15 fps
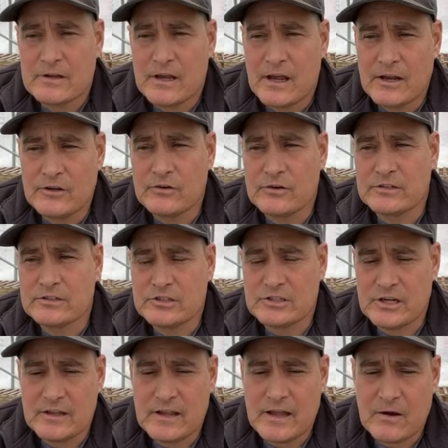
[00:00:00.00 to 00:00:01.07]
And you can
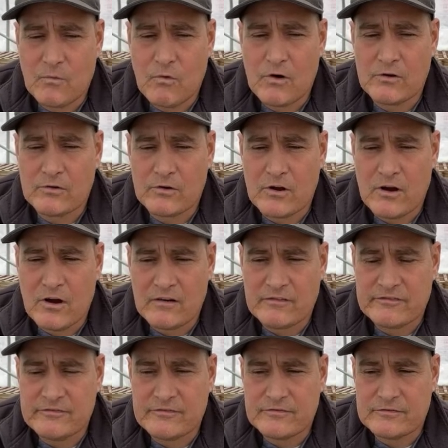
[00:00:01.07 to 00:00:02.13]
send that water
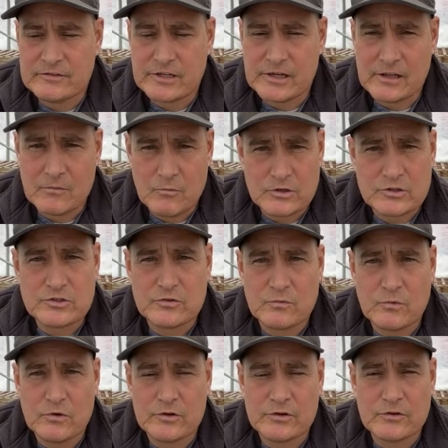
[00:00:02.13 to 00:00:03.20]
off, tell them what you're
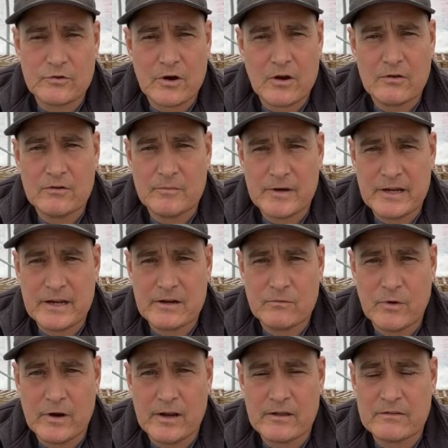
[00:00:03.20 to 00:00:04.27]
wanting to grow to begin
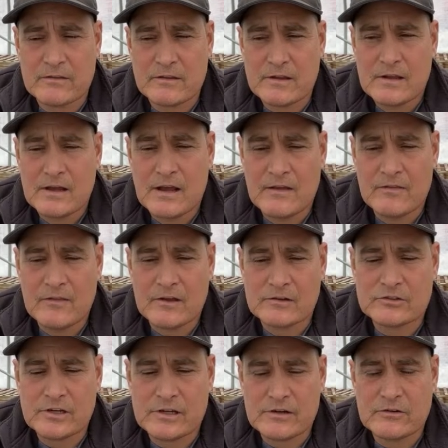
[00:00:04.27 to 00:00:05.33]
with, and they'll
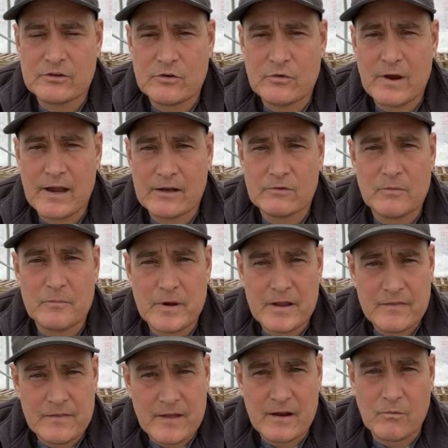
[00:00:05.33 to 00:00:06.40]
tell you how to
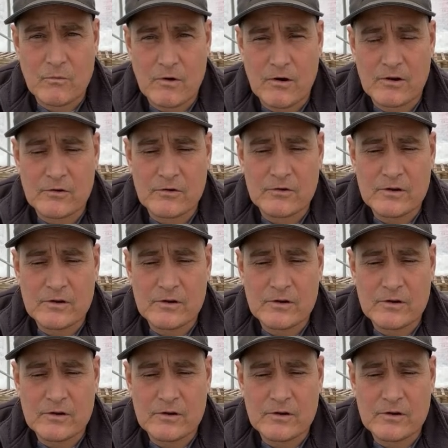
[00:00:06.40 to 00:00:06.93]
amend that water